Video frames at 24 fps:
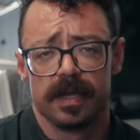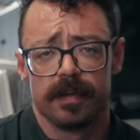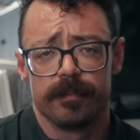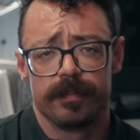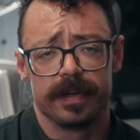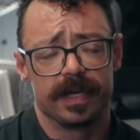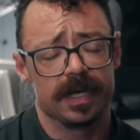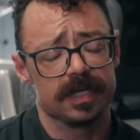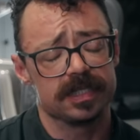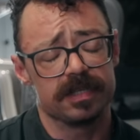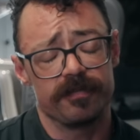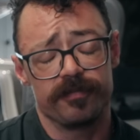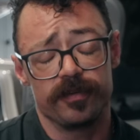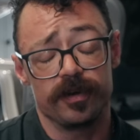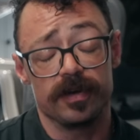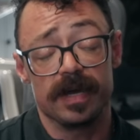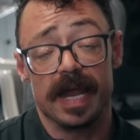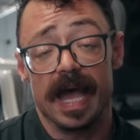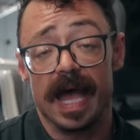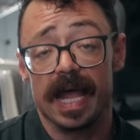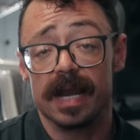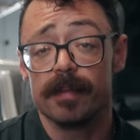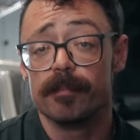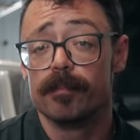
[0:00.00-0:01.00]
Because if you're
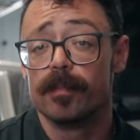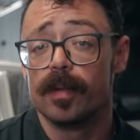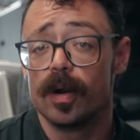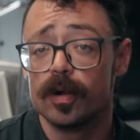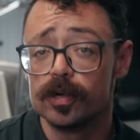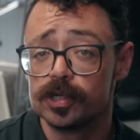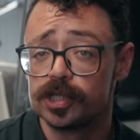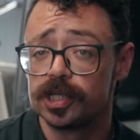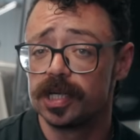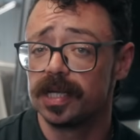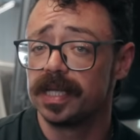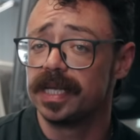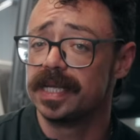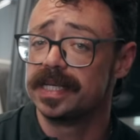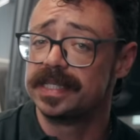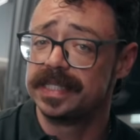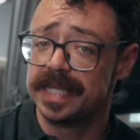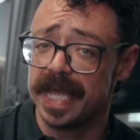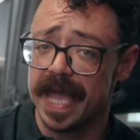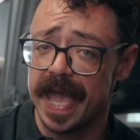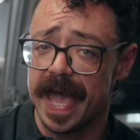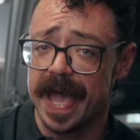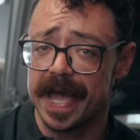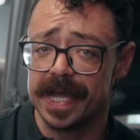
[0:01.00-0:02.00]
not emotionally
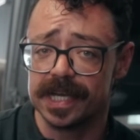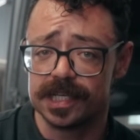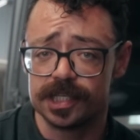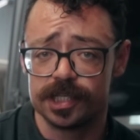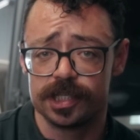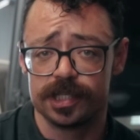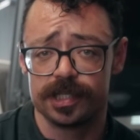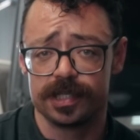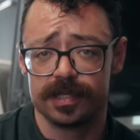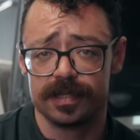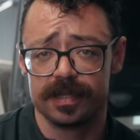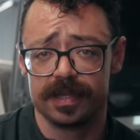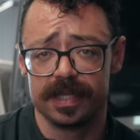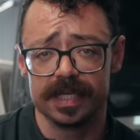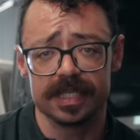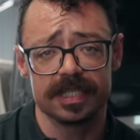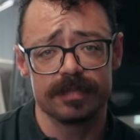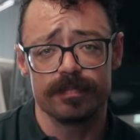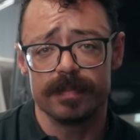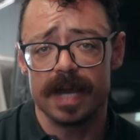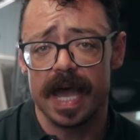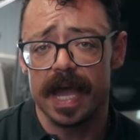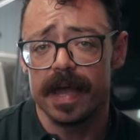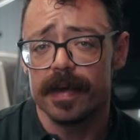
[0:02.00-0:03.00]
attached,
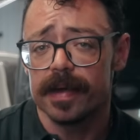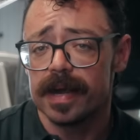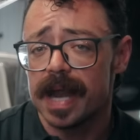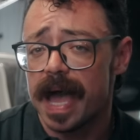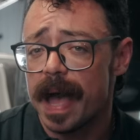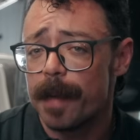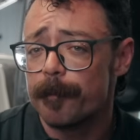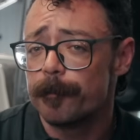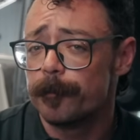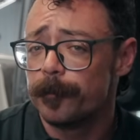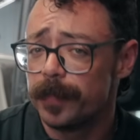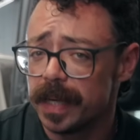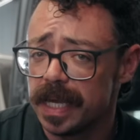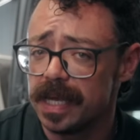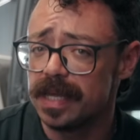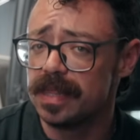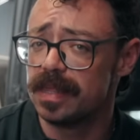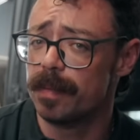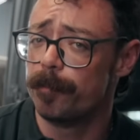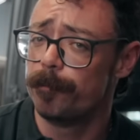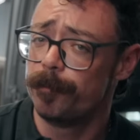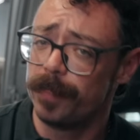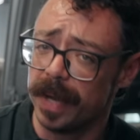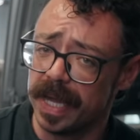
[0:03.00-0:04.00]
this might not be
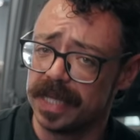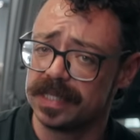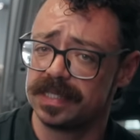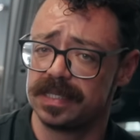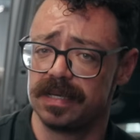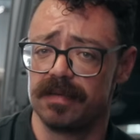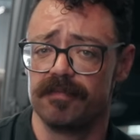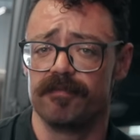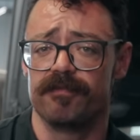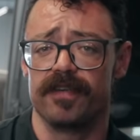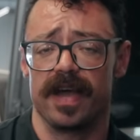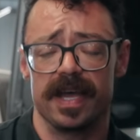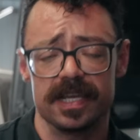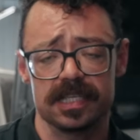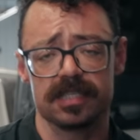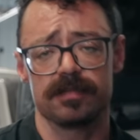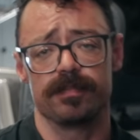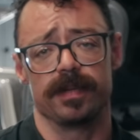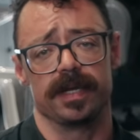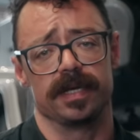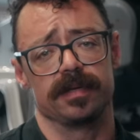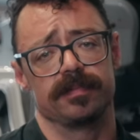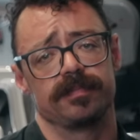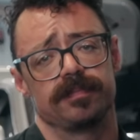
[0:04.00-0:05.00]
the best
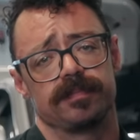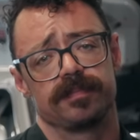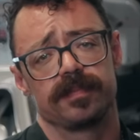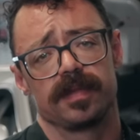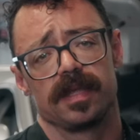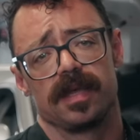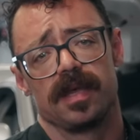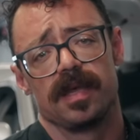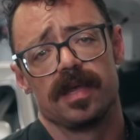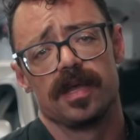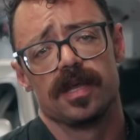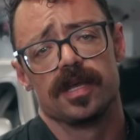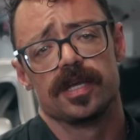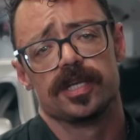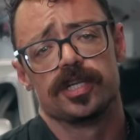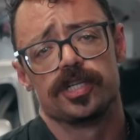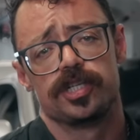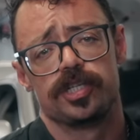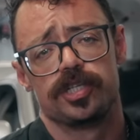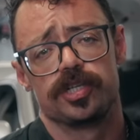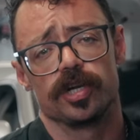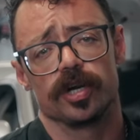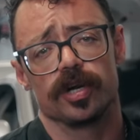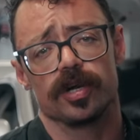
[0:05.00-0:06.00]
investment.
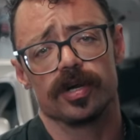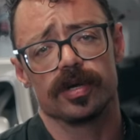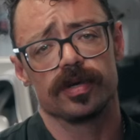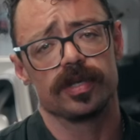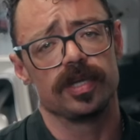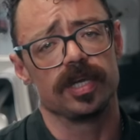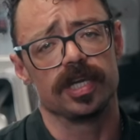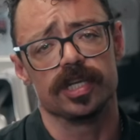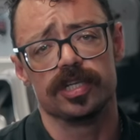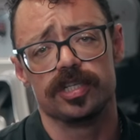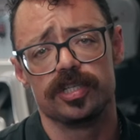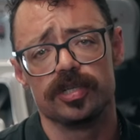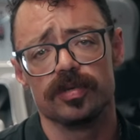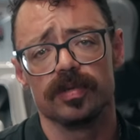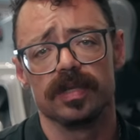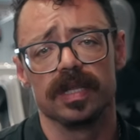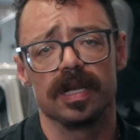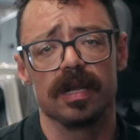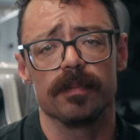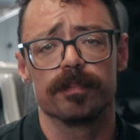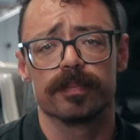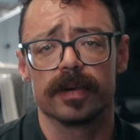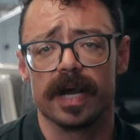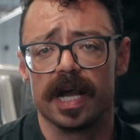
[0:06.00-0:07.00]
Sure, you can do
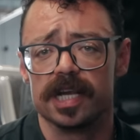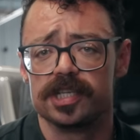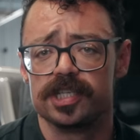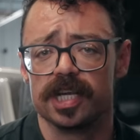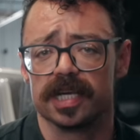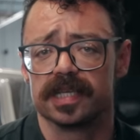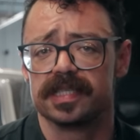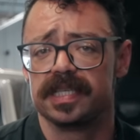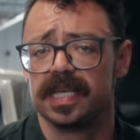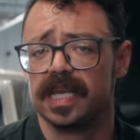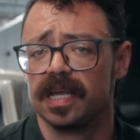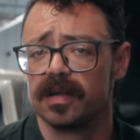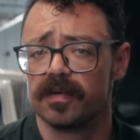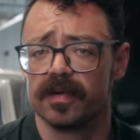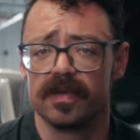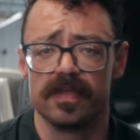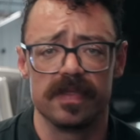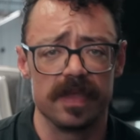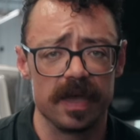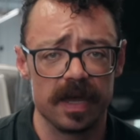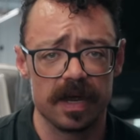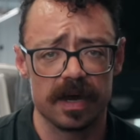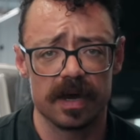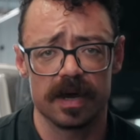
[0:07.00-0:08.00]
little projects here
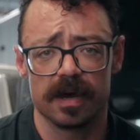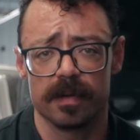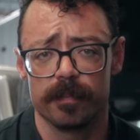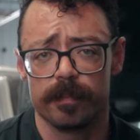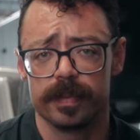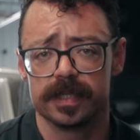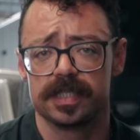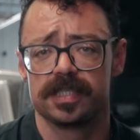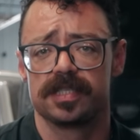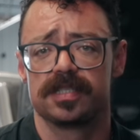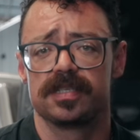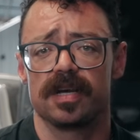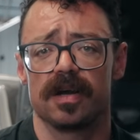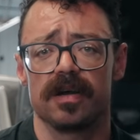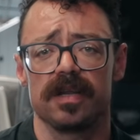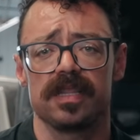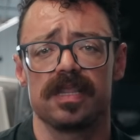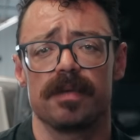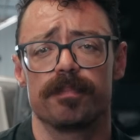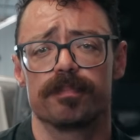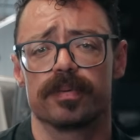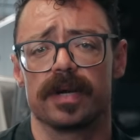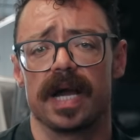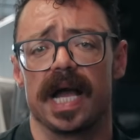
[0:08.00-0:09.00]
and there, but starting
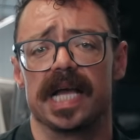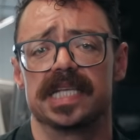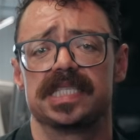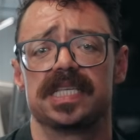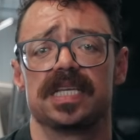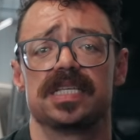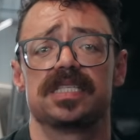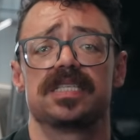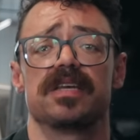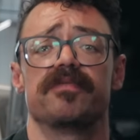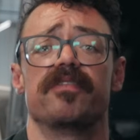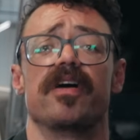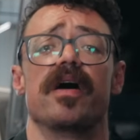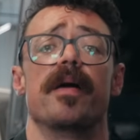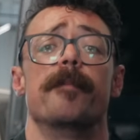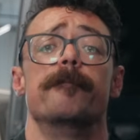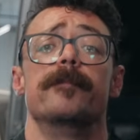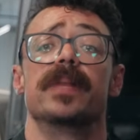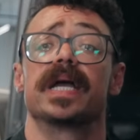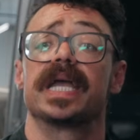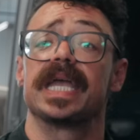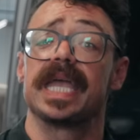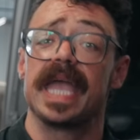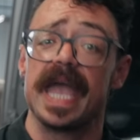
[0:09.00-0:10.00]
the process of a
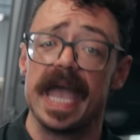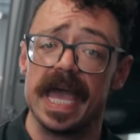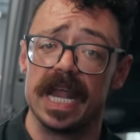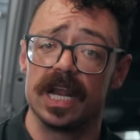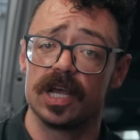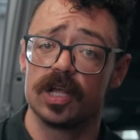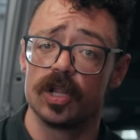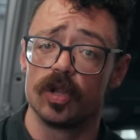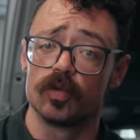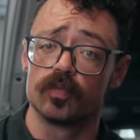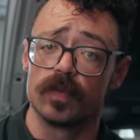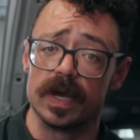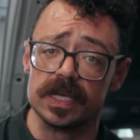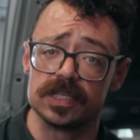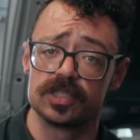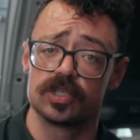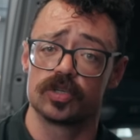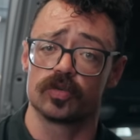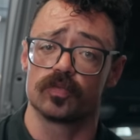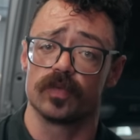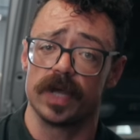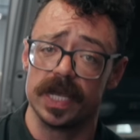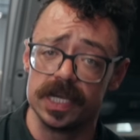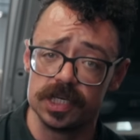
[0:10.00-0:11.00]
mechanical
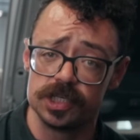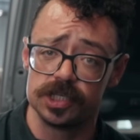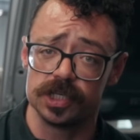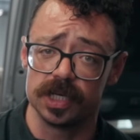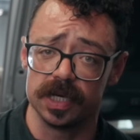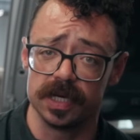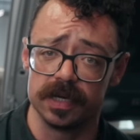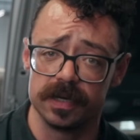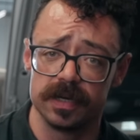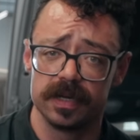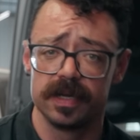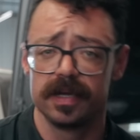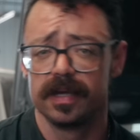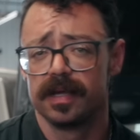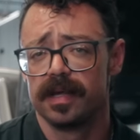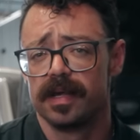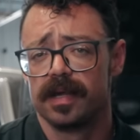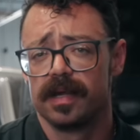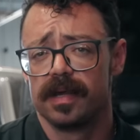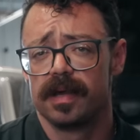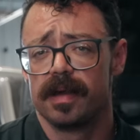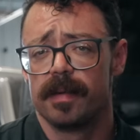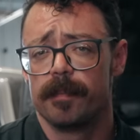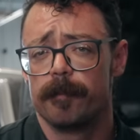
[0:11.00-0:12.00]
restoration
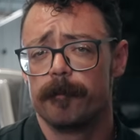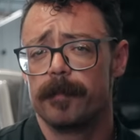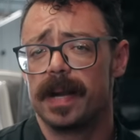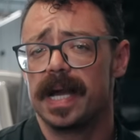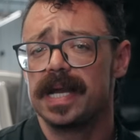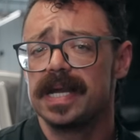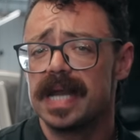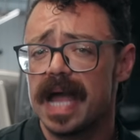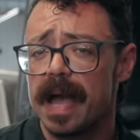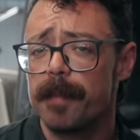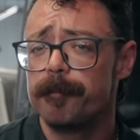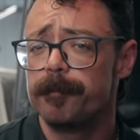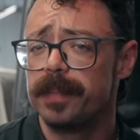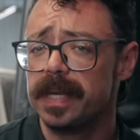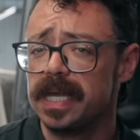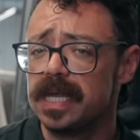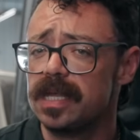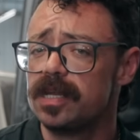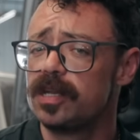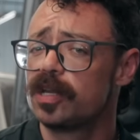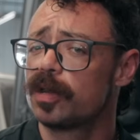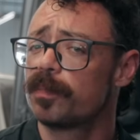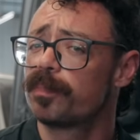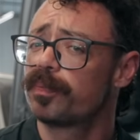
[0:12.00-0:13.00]
might not be
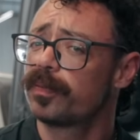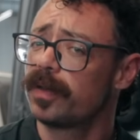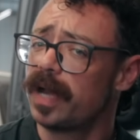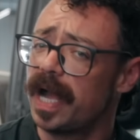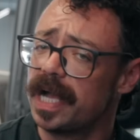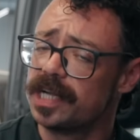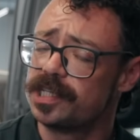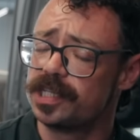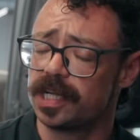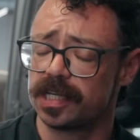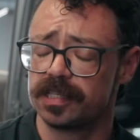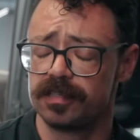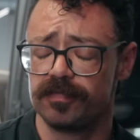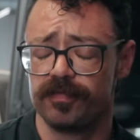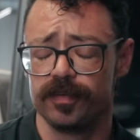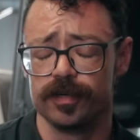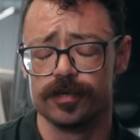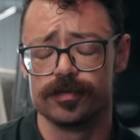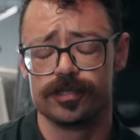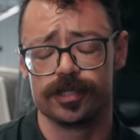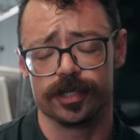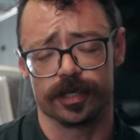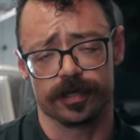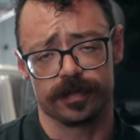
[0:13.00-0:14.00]
in your project's
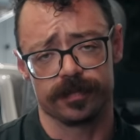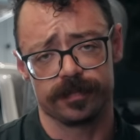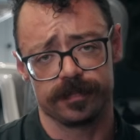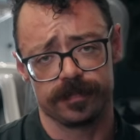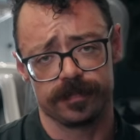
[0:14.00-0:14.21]
future.